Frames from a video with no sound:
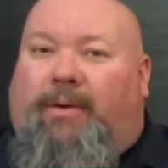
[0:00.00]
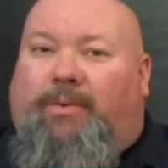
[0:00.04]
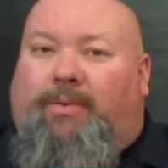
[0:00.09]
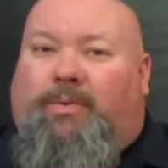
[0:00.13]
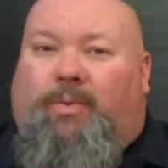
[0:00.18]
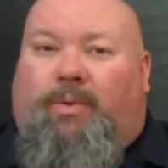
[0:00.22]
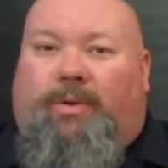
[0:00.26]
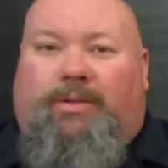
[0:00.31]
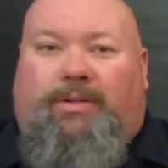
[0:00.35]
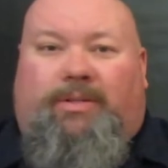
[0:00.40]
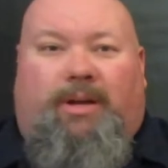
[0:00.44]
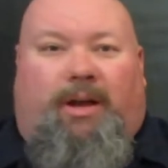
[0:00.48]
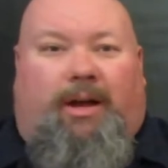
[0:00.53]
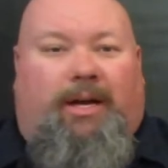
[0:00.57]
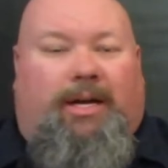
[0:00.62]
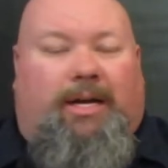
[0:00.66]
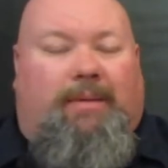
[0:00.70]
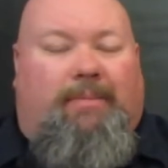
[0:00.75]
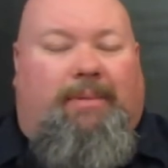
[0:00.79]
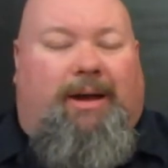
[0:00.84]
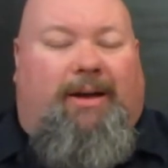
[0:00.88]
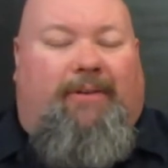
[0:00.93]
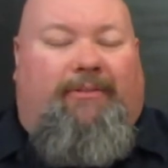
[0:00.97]
was worth
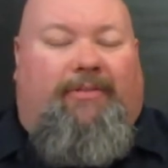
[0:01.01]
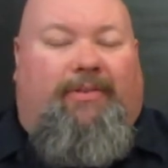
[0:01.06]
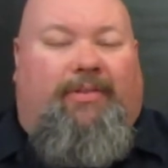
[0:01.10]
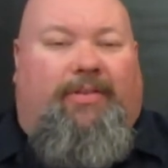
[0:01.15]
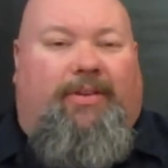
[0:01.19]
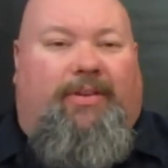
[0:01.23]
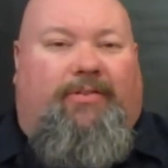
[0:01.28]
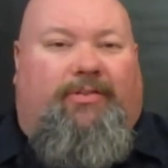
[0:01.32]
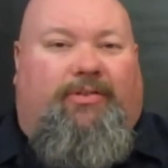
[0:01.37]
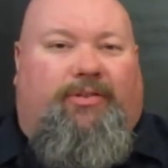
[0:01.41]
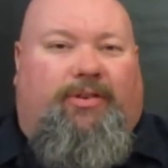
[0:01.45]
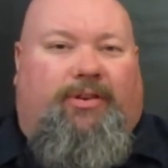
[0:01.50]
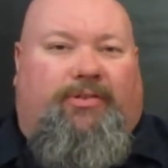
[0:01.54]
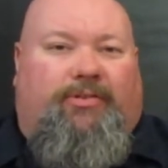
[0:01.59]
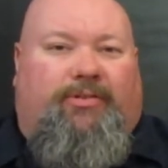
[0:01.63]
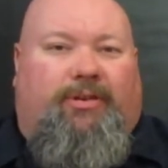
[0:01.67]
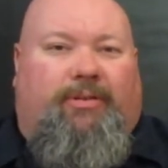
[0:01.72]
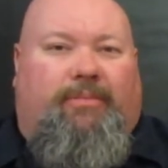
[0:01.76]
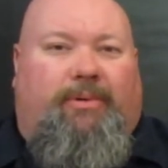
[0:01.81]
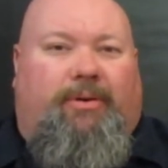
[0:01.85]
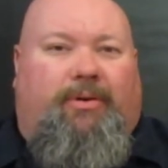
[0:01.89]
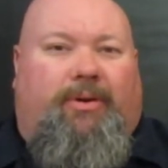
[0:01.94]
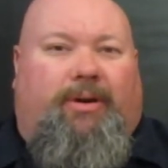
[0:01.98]
talking about for this
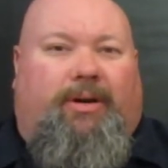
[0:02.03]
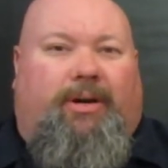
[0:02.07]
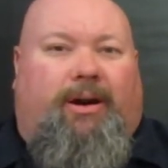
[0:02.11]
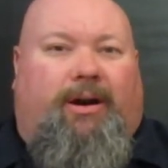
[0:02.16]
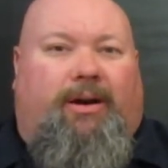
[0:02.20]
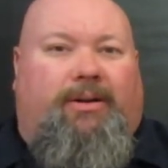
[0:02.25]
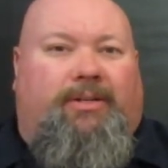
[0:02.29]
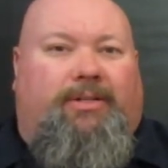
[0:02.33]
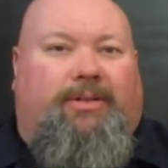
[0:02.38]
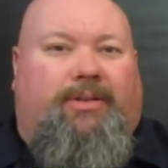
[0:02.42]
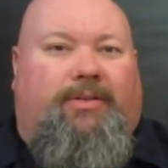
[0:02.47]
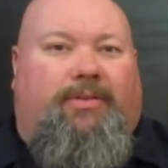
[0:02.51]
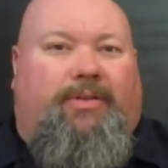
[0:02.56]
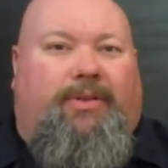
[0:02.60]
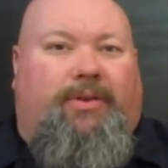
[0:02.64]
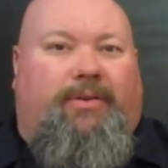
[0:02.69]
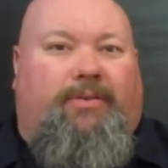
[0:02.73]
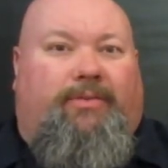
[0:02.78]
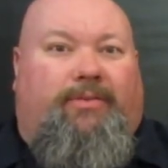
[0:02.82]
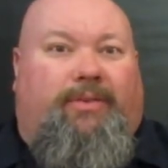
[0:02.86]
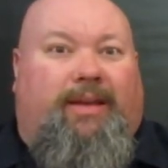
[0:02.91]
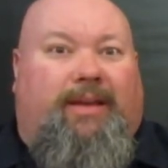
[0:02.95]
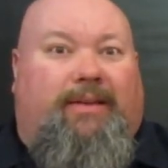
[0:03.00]
edition of Motor Cars
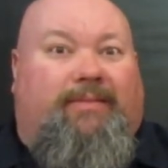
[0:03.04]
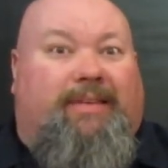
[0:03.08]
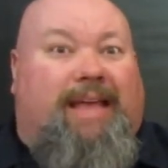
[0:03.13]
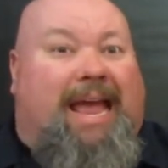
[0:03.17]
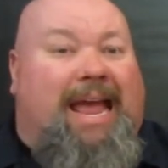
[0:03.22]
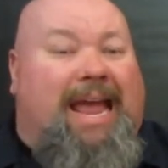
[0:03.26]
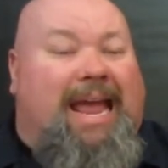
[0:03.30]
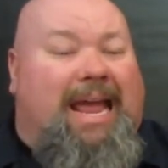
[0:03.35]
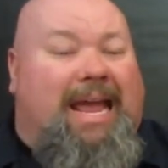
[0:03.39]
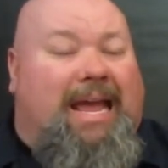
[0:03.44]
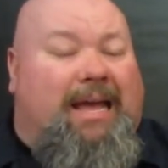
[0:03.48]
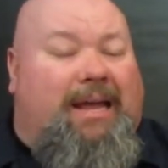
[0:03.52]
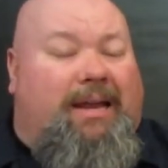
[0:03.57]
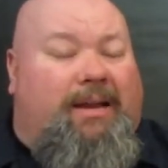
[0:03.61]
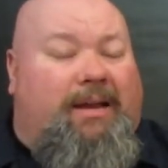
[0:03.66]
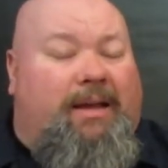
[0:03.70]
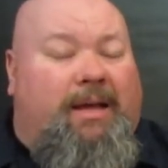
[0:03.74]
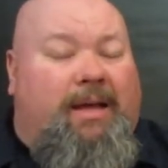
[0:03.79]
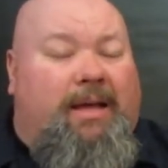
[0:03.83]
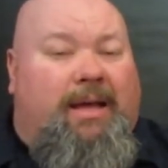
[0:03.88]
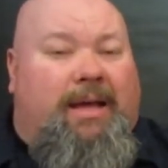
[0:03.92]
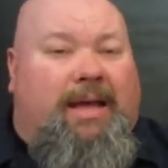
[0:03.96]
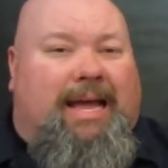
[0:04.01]
Enthusiasts. And
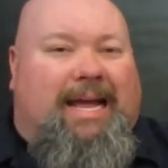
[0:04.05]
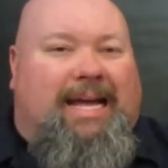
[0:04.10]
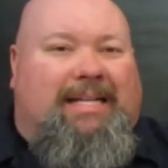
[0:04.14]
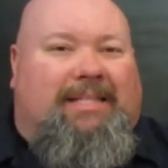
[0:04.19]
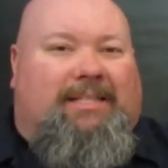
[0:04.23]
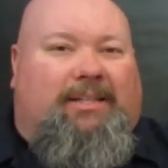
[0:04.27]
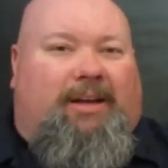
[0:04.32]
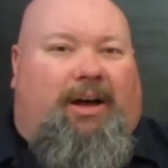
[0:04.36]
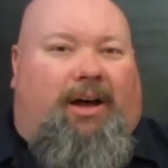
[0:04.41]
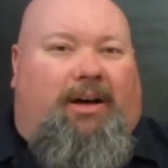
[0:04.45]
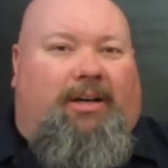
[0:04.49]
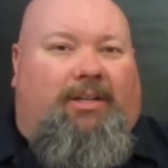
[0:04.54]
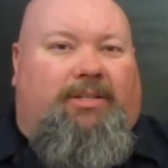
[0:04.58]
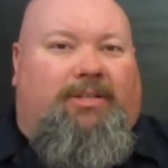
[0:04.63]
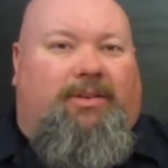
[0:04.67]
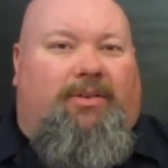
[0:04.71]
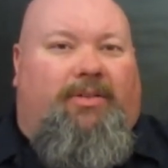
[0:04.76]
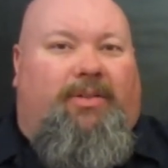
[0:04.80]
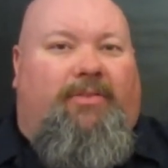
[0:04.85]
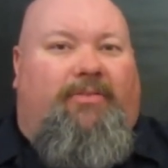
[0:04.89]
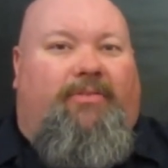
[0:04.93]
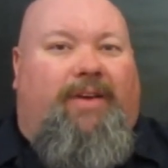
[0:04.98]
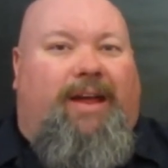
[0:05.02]
it's
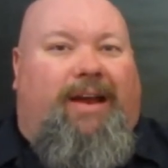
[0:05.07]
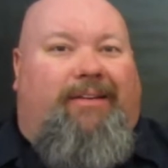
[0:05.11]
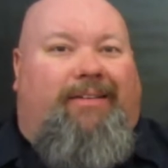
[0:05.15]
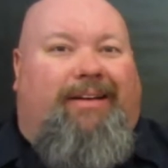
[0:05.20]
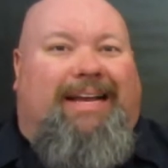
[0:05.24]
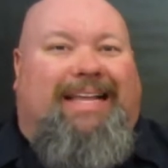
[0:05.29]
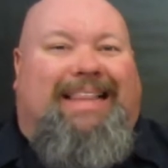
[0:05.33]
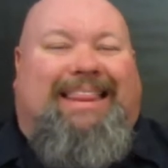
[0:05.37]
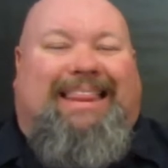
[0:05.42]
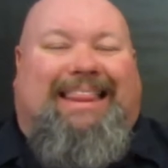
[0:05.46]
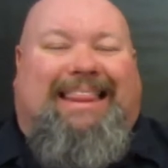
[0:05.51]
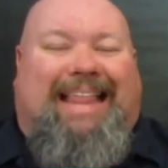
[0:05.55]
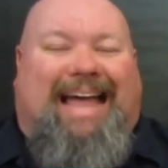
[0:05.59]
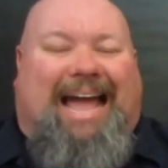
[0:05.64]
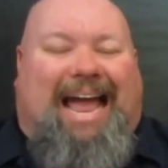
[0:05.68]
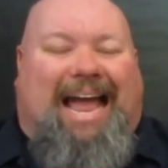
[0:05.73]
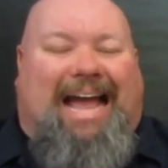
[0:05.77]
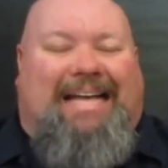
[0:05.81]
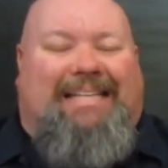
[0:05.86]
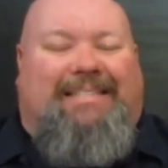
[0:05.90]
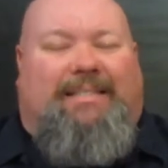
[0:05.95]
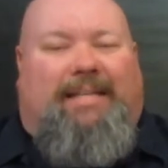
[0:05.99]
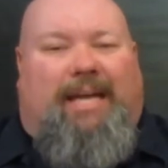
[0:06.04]
also the very
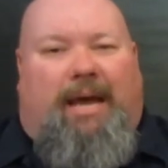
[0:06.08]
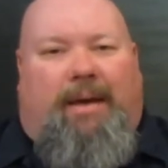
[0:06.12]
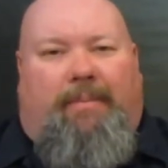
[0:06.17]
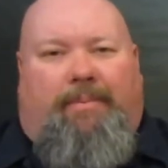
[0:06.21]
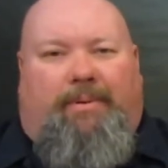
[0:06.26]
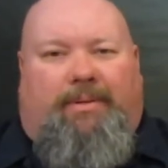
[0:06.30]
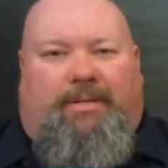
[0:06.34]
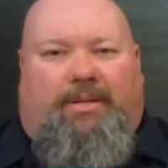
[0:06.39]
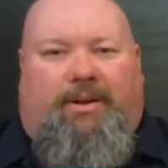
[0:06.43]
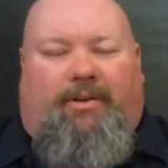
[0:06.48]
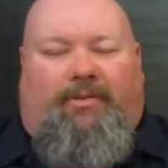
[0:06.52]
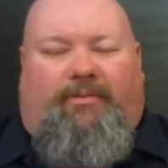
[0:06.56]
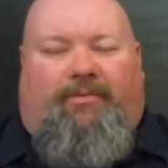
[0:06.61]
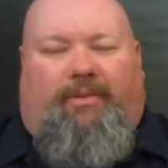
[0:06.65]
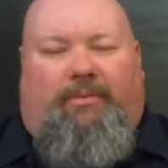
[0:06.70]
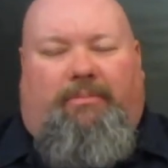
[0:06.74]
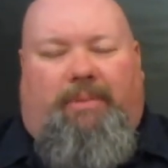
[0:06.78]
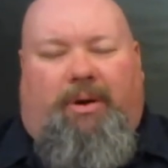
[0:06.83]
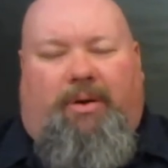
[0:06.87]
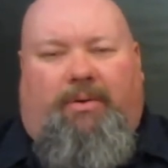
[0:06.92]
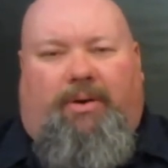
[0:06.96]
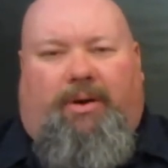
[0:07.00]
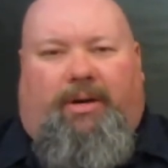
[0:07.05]
last episode for
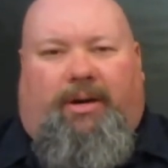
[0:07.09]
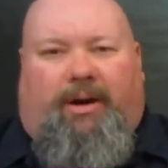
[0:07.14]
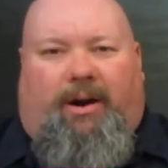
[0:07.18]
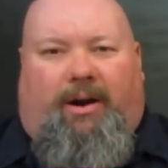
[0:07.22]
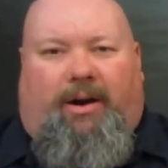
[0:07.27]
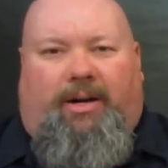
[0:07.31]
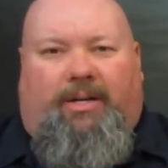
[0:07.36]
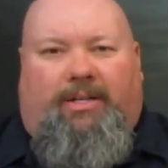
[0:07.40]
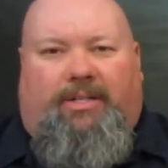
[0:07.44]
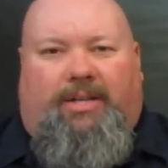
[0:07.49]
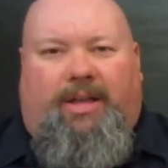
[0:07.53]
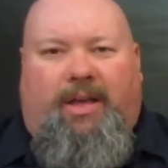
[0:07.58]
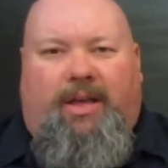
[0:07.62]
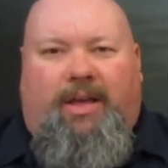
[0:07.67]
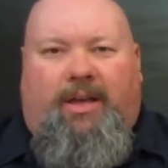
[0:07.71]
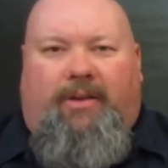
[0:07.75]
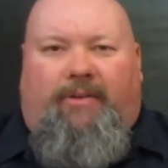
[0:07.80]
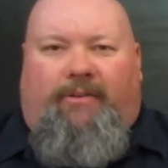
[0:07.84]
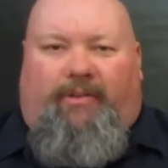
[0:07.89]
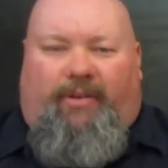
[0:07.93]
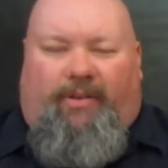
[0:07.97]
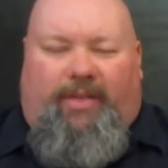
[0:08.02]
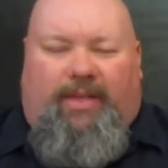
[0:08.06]
Motor Cars
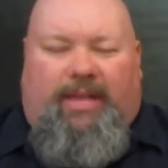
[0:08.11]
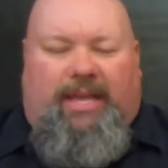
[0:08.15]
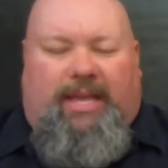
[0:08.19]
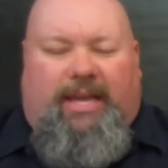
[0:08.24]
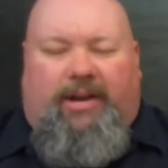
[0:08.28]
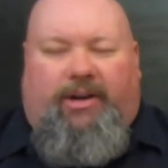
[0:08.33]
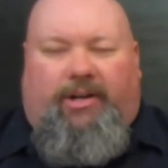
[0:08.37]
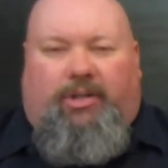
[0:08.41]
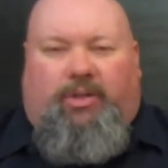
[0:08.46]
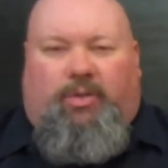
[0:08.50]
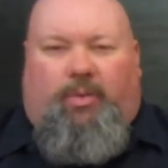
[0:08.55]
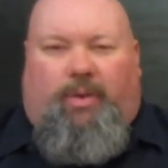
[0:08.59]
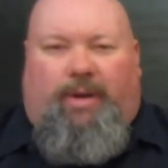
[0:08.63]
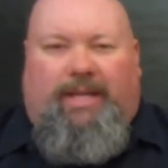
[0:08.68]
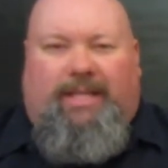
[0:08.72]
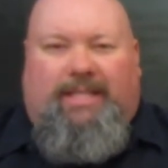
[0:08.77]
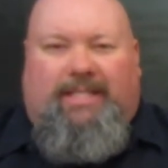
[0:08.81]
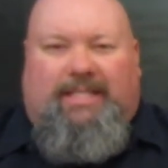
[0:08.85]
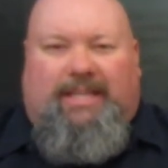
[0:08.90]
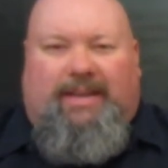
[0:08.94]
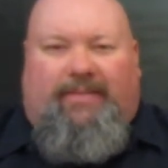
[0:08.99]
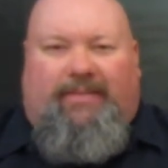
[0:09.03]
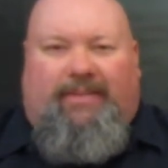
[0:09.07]
for the year
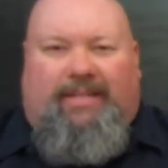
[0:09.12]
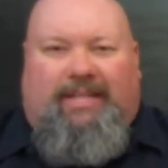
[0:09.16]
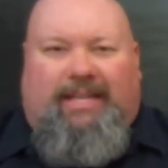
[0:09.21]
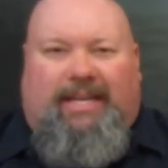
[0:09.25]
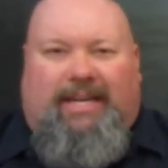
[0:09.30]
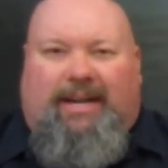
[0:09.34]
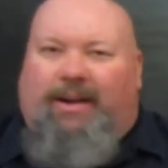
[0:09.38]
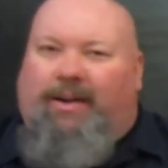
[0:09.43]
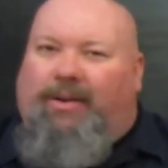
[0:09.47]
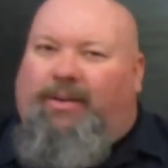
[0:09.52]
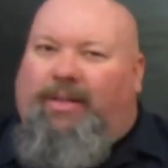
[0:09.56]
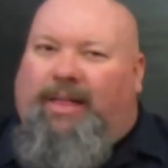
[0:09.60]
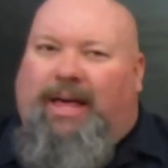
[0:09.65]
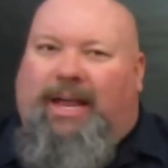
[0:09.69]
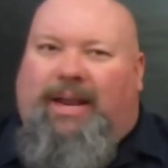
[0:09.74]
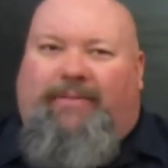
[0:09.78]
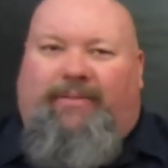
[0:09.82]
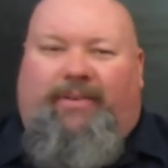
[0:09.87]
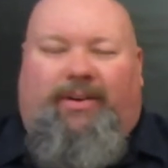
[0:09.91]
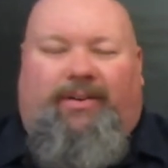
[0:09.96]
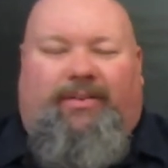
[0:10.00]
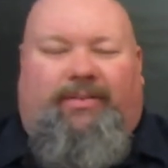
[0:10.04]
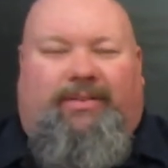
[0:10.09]
2017. I know a lot
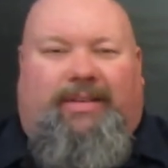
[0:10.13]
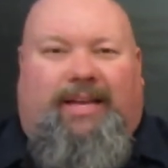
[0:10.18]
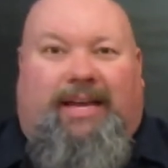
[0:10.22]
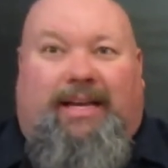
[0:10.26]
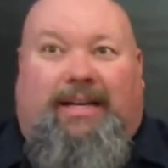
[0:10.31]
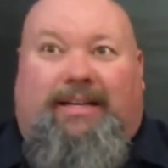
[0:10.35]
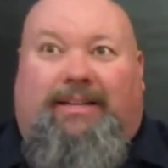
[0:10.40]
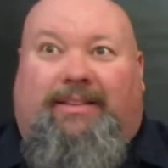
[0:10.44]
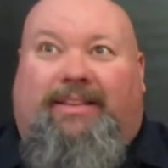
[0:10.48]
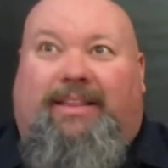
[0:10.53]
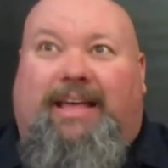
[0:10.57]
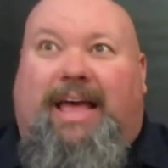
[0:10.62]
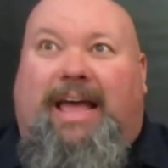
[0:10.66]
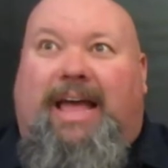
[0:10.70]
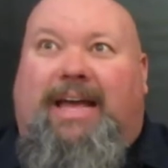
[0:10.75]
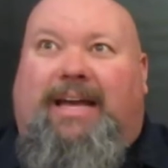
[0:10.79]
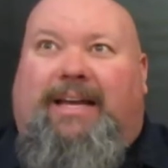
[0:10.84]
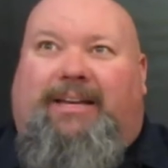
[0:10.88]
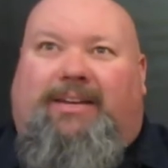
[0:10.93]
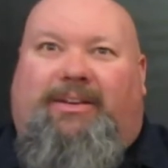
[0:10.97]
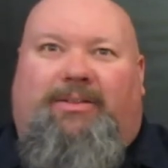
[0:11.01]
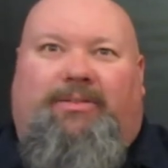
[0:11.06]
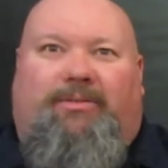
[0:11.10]
of you are saying,
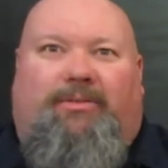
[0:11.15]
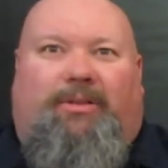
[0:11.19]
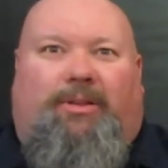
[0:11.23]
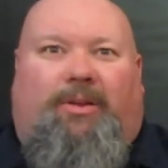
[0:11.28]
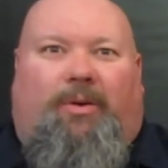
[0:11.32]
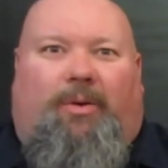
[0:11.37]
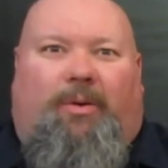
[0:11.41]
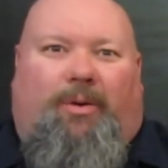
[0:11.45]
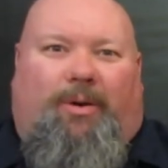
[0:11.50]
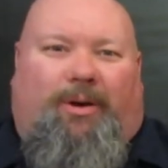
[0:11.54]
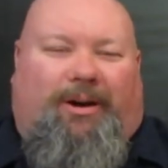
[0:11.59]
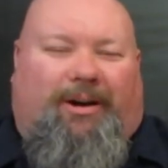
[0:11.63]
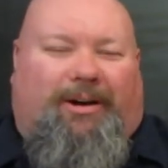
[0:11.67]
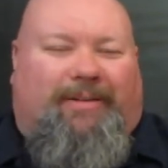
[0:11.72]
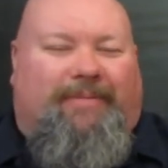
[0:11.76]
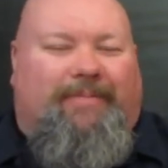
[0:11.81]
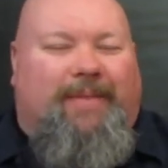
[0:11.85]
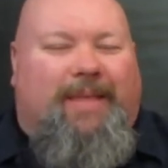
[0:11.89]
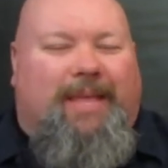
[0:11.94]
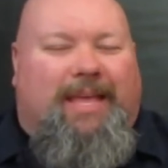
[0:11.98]
thank you, Lord.